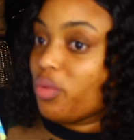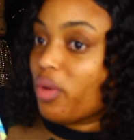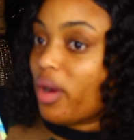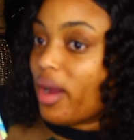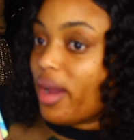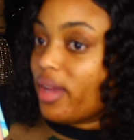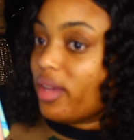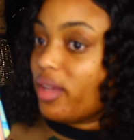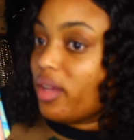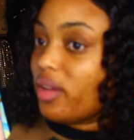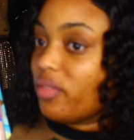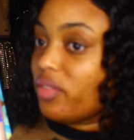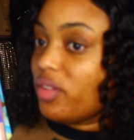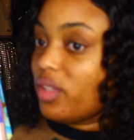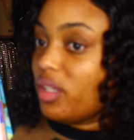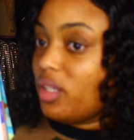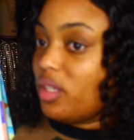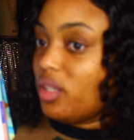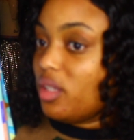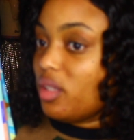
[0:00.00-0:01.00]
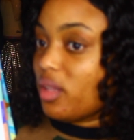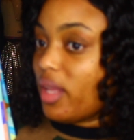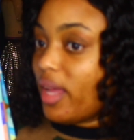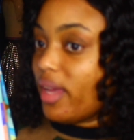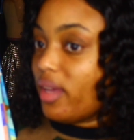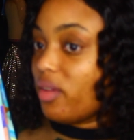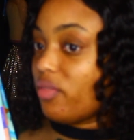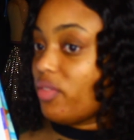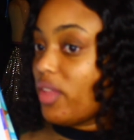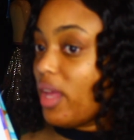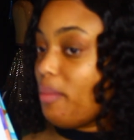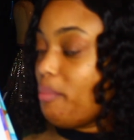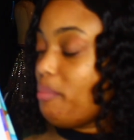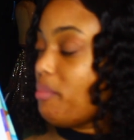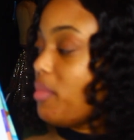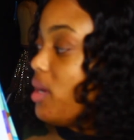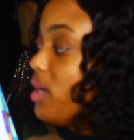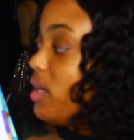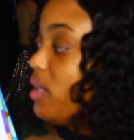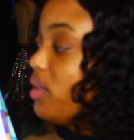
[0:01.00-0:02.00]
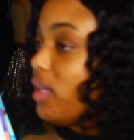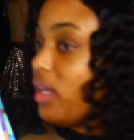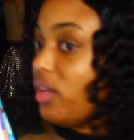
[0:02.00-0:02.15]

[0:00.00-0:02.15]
right, of the of that month.